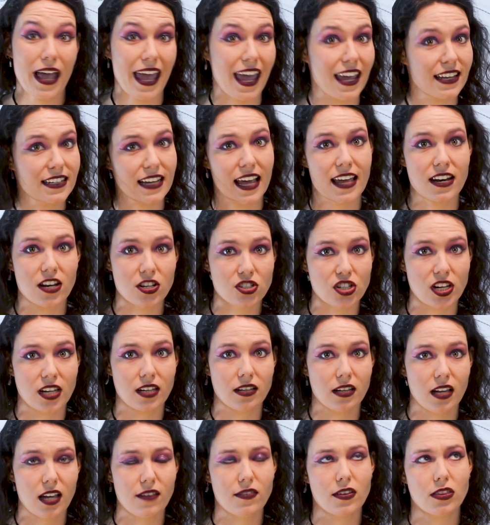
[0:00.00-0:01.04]
heat
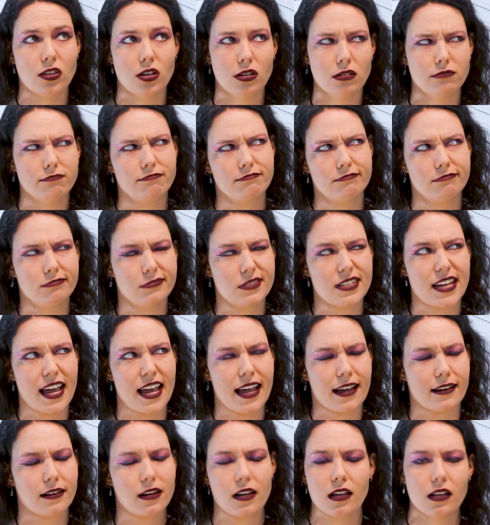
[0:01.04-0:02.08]
energy, even though
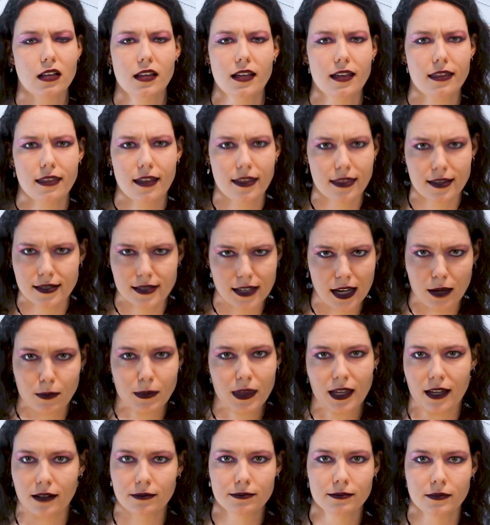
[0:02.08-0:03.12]
technically they're the same
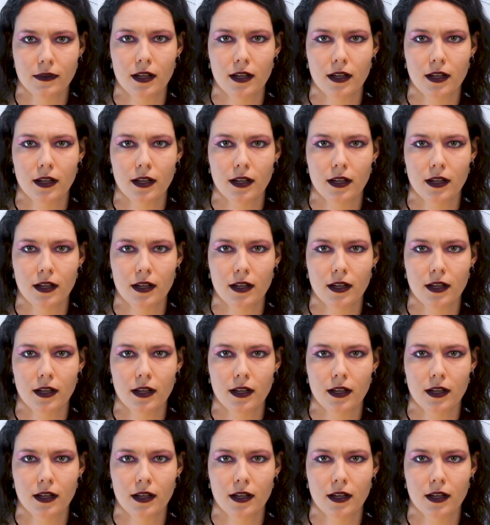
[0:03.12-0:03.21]
thing.